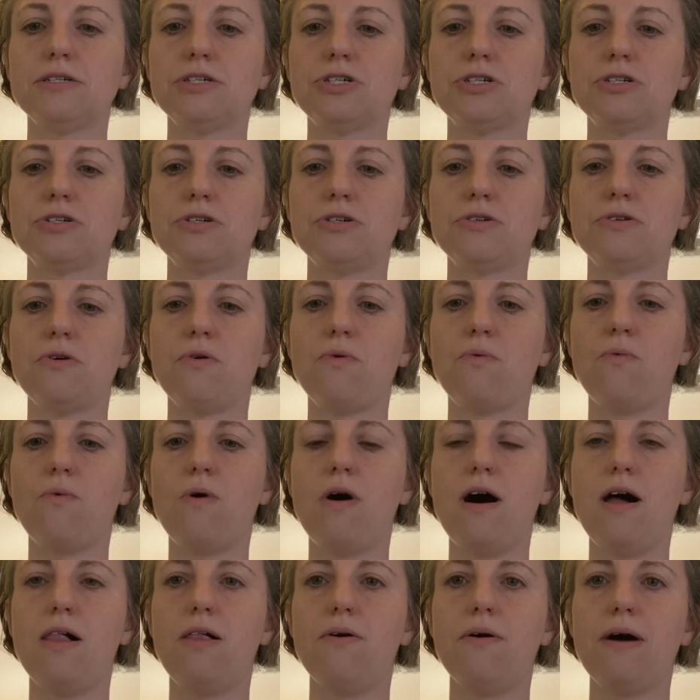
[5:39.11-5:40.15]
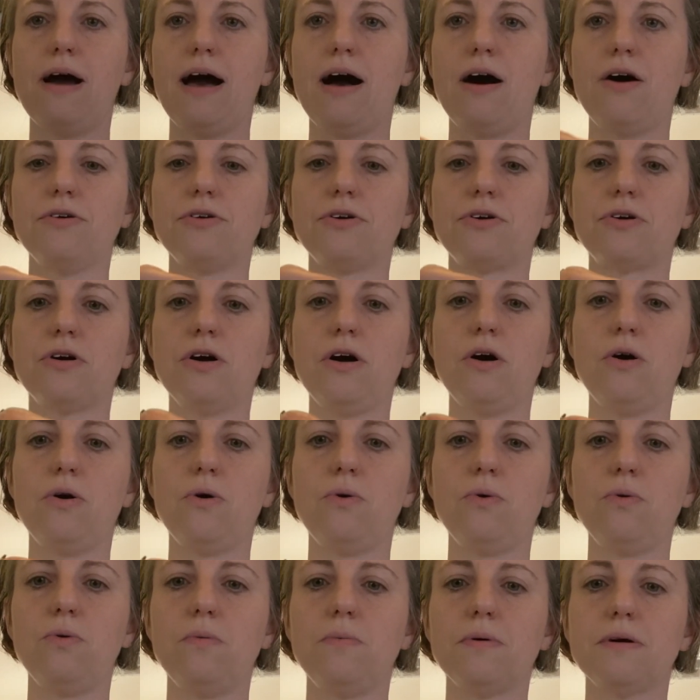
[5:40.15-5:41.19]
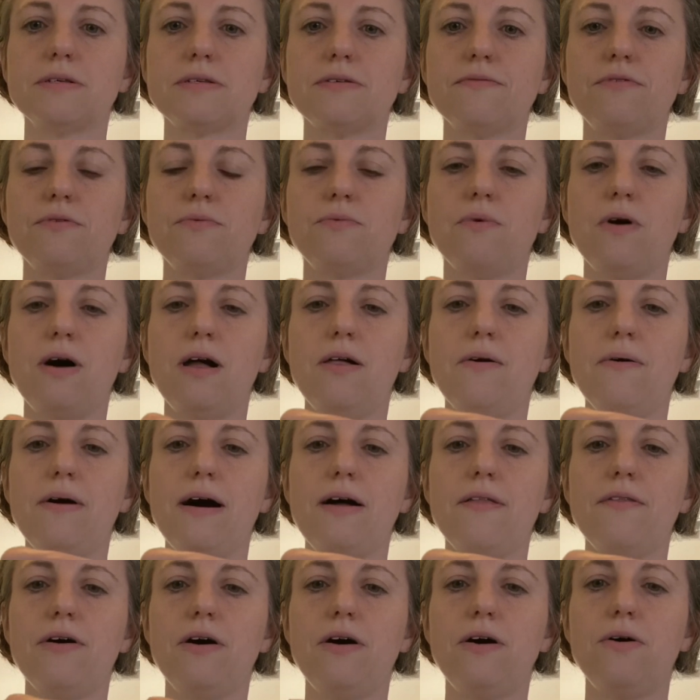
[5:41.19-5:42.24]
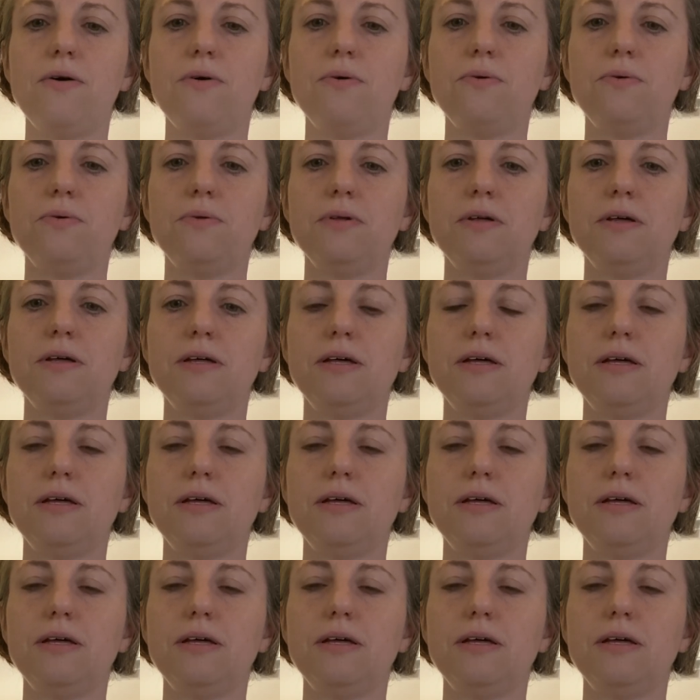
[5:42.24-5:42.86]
sure you don't wallow out your hole, because if you wallow out the hole,